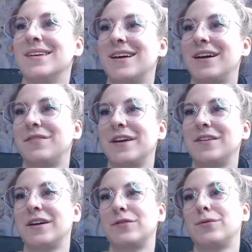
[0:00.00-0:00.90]
I
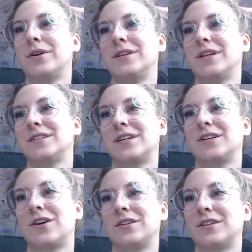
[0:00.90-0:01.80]
failed everyone and they said,
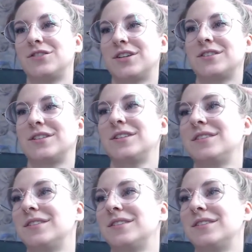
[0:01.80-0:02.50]
God, tell Justin.